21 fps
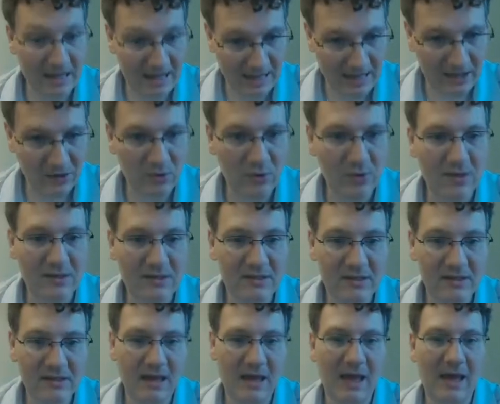
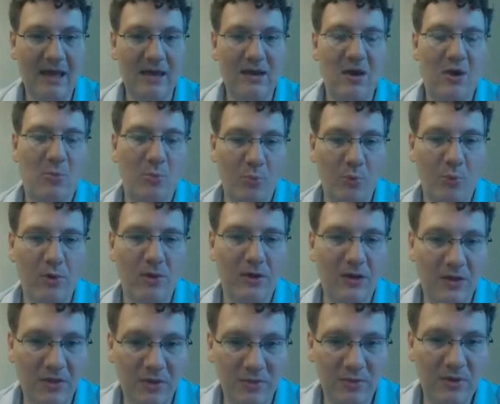increasing at
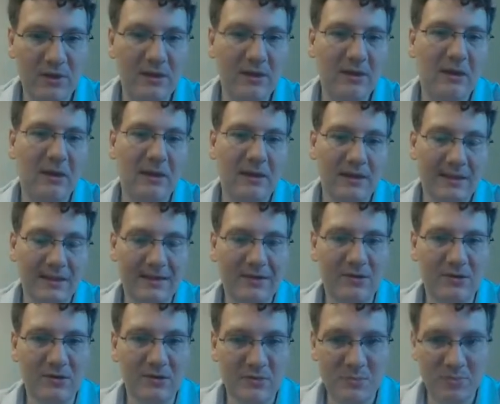0.3
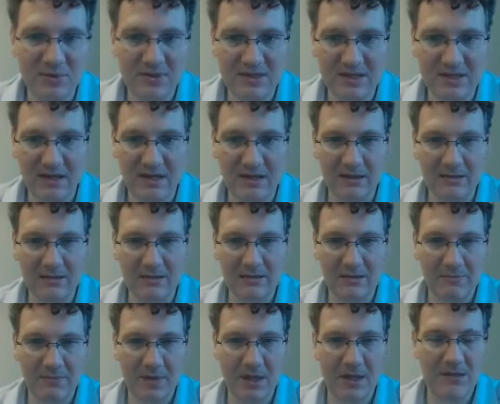liters per second?
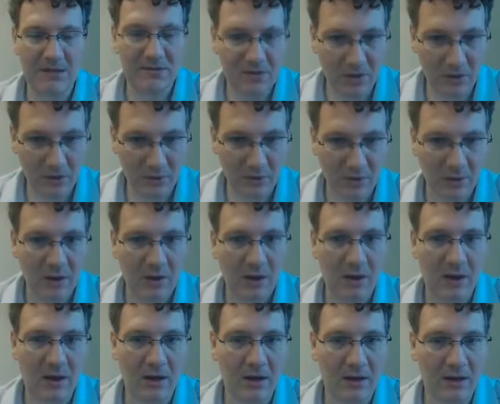So
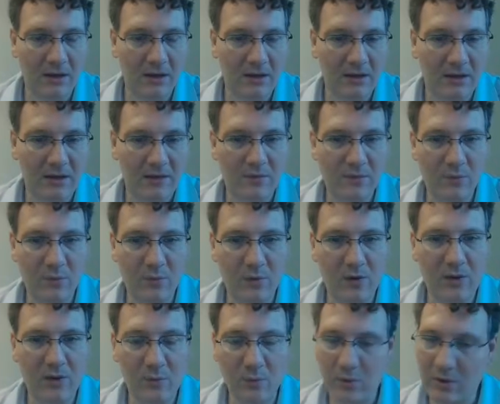if
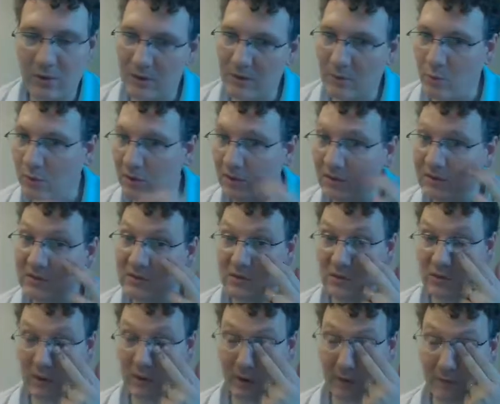we're going
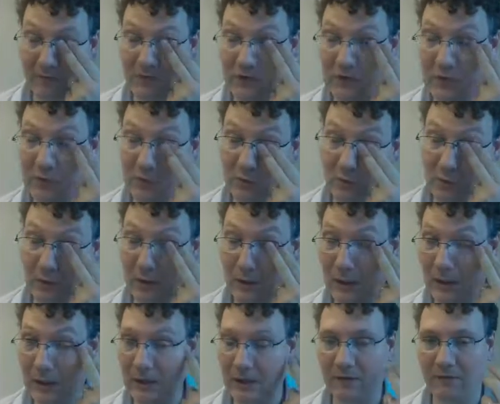to have
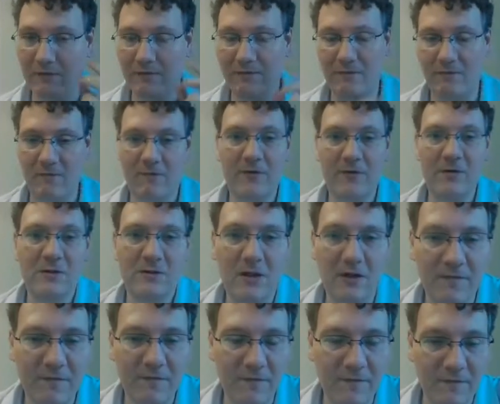to first
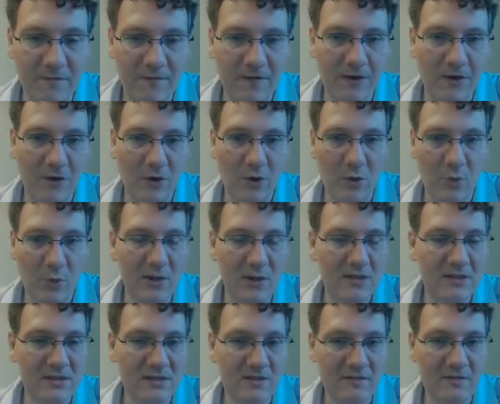off figure out what
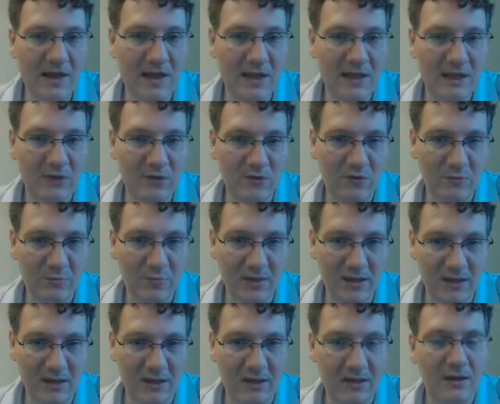is the value of
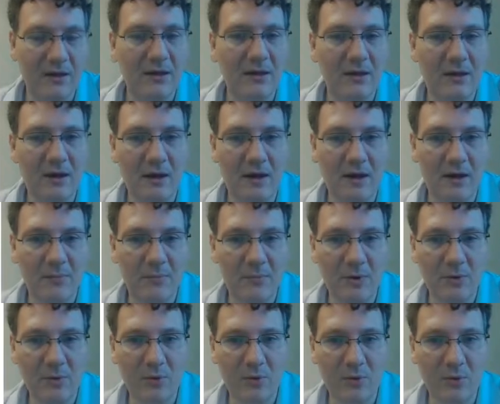P, but
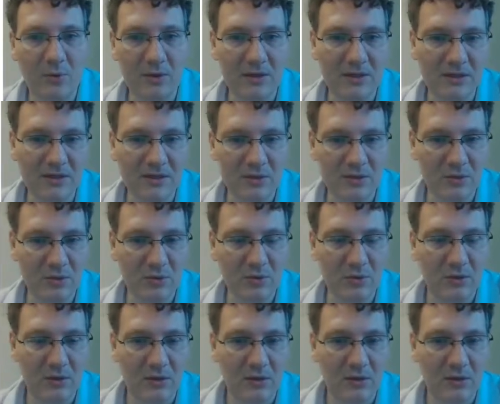we're going to,